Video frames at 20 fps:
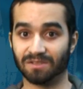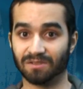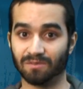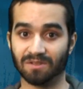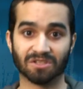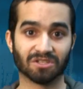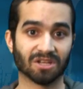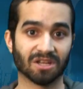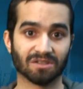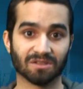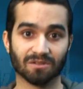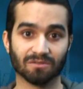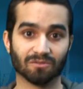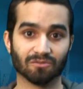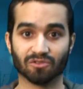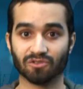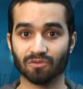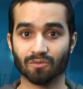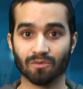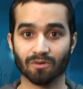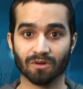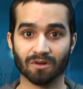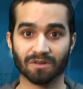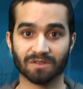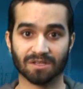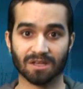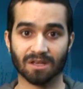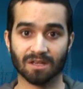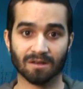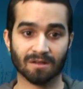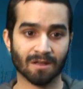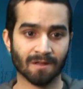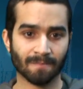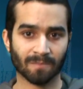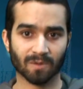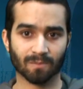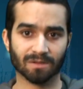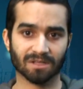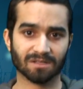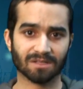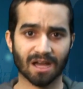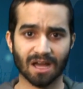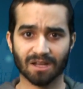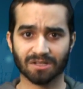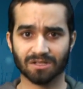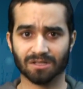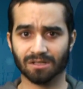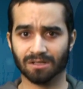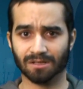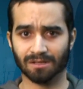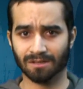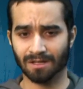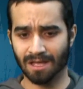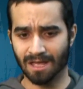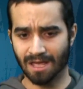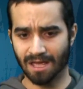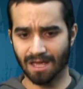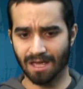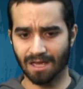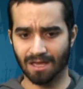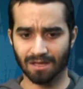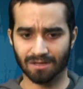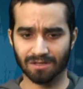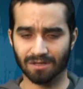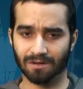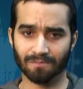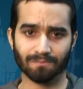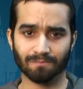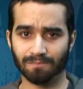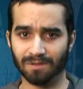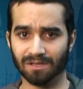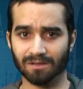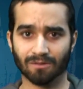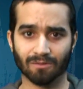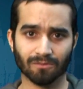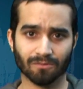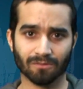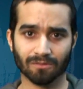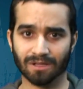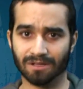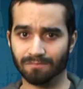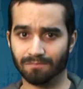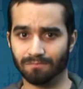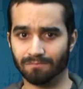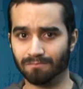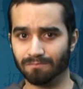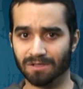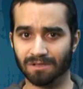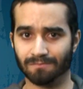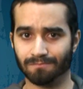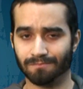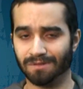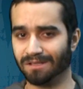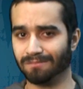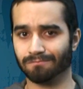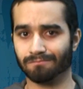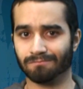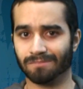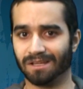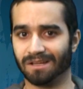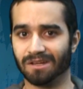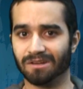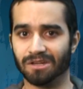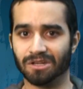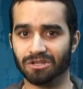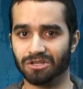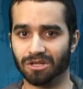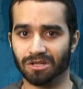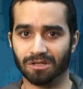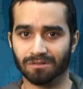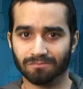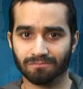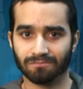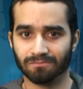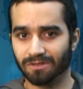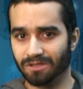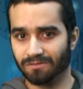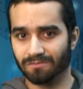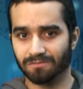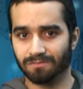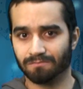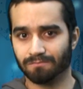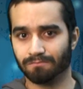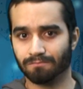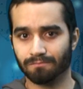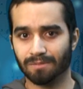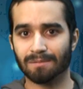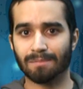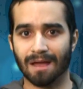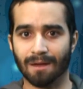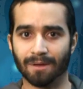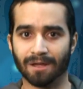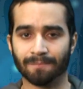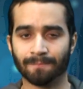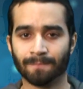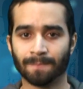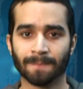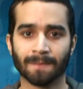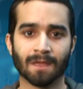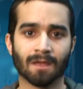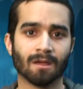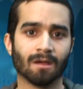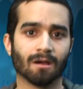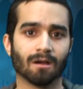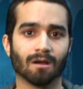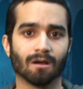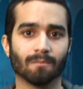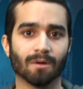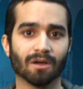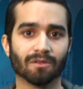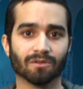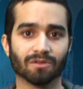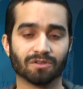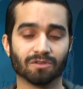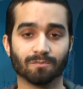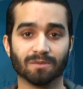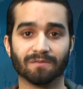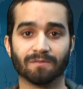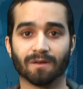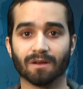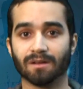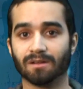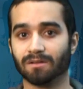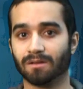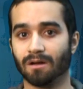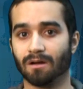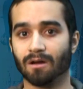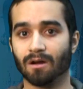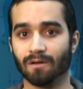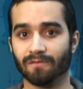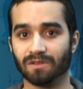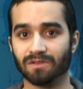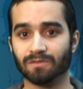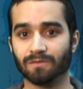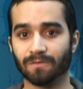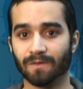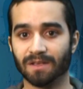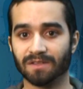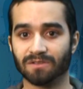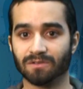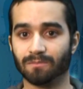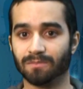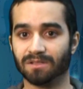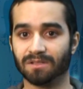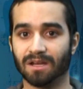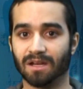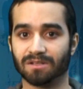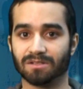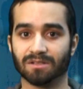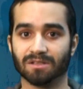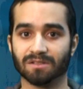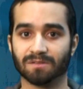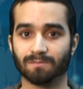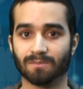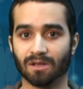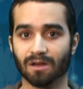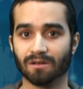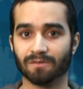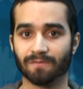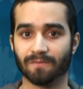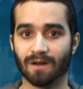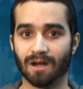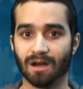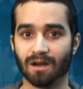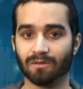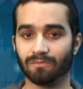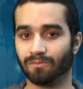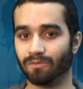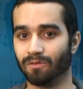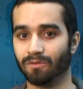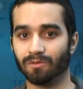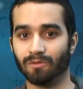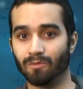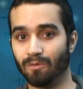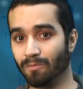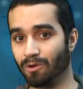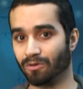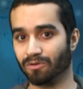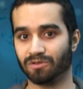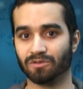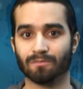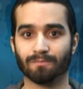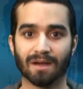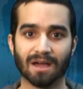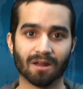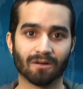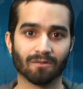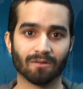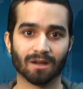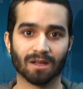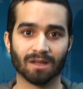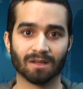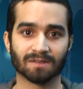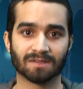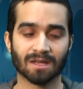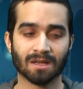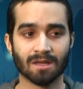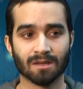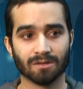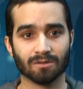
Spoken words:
So he's chasing you through sewers, and you'll be dodging and, you know, being cool and, you know, being like a ninja, you know, being Batman. Others, you'll be fighting Harvey Two-Face, and you'll be dodging his gunfire and throwing your remote control batarangs.